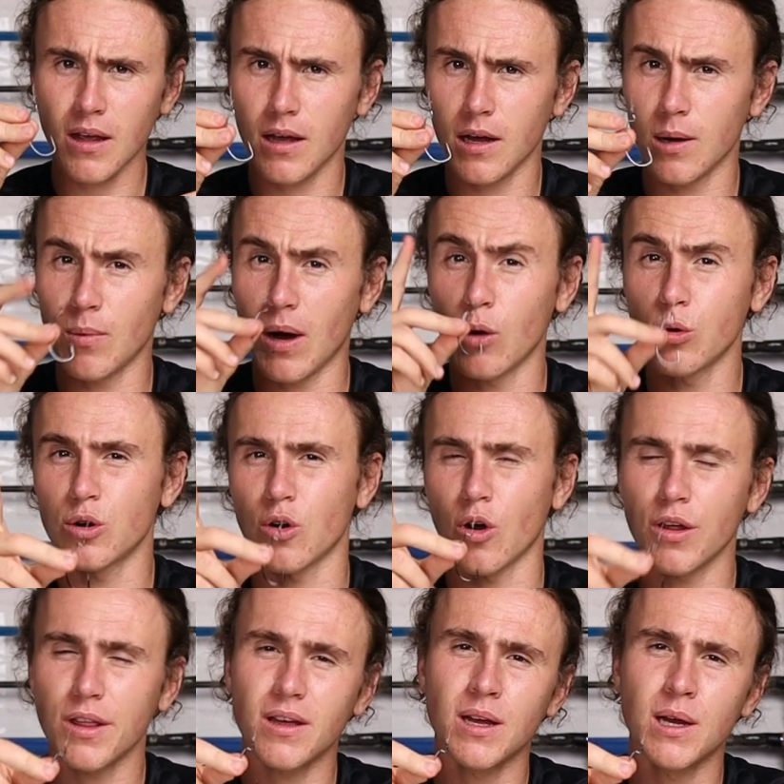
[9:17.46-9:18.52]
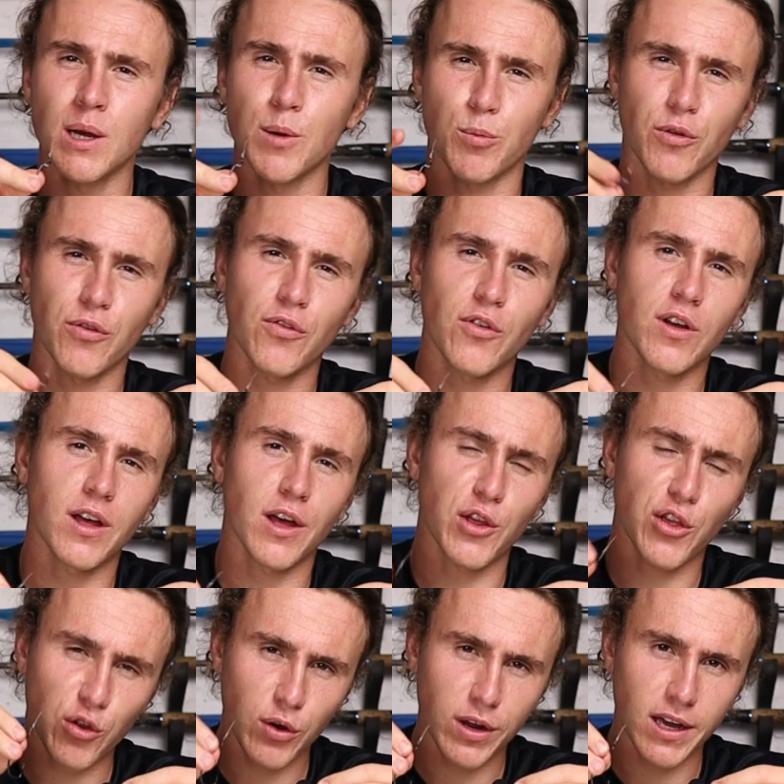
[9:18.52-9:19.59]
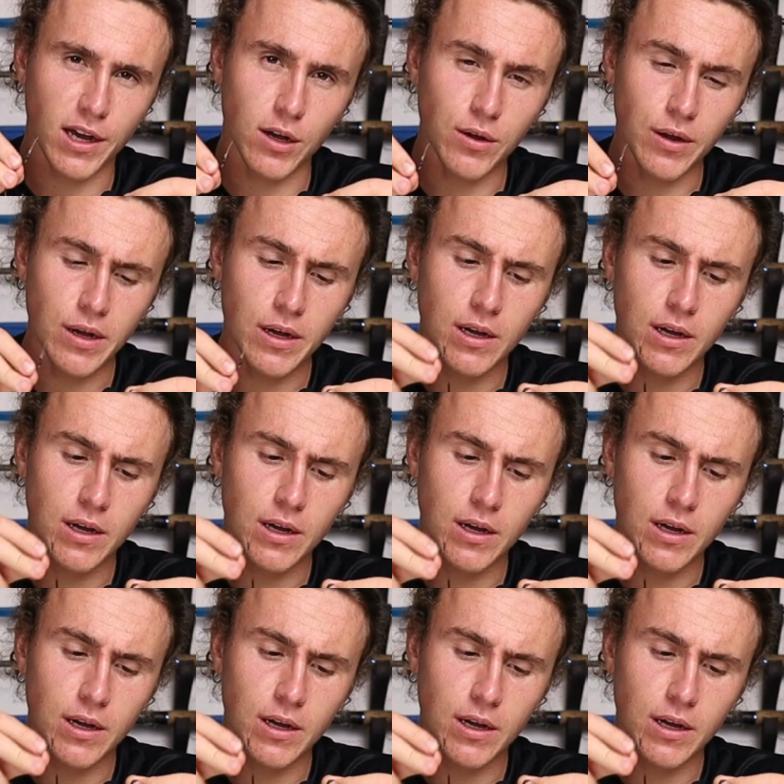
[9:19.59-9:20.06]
I would rather prefer a 3.0